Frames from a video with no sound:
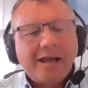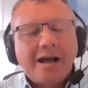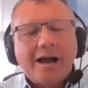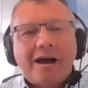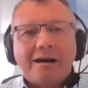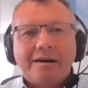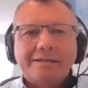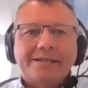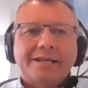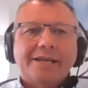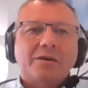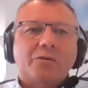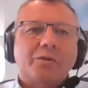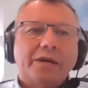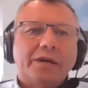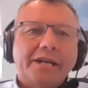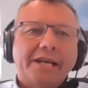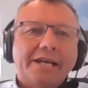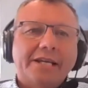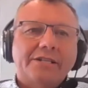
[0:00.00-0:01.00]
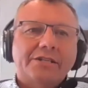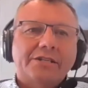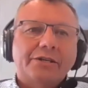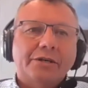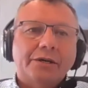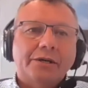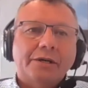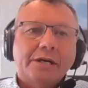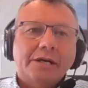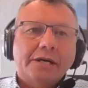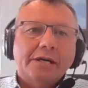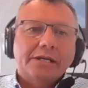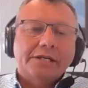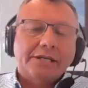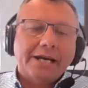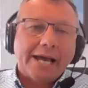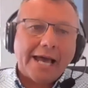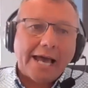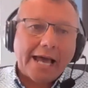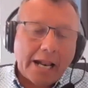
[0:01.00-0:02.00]
I think we need to
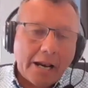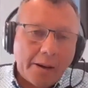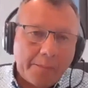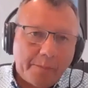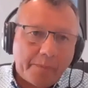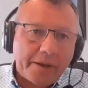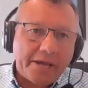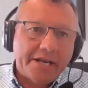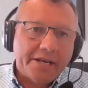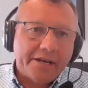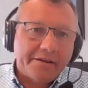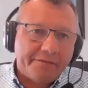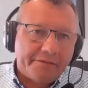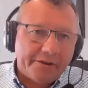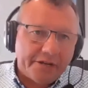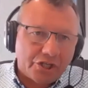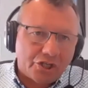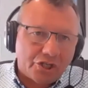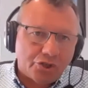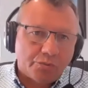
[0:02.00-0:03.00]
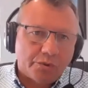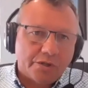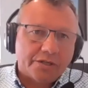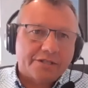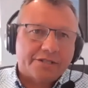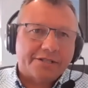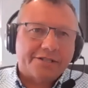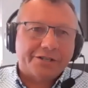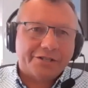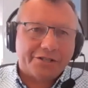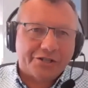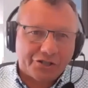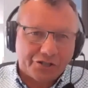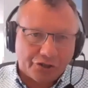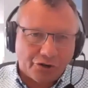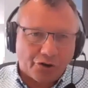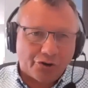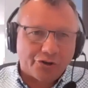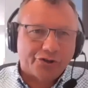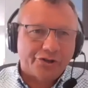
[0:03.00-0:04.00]
help individuals to
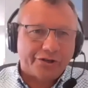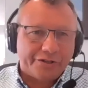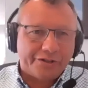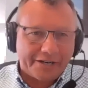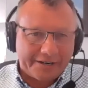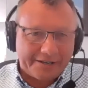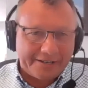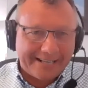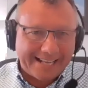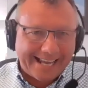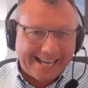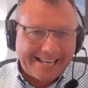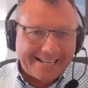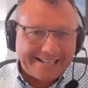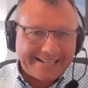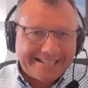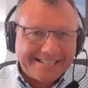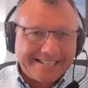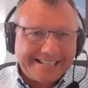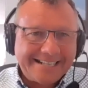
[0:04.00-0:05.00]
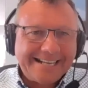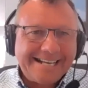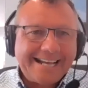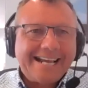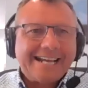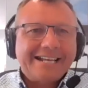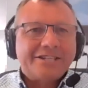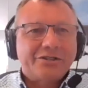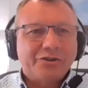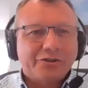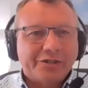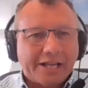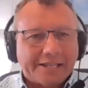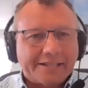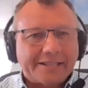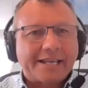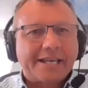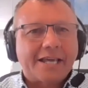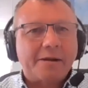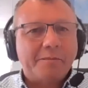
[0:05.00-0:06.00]
structure their days so that
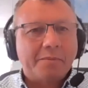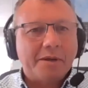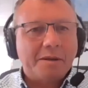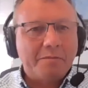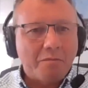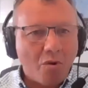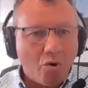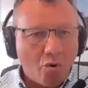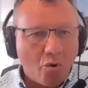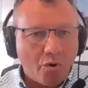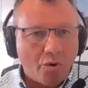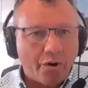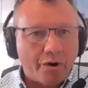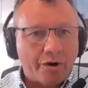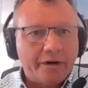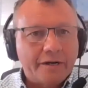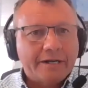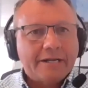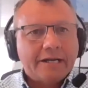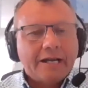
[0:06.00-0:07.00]
they can be more,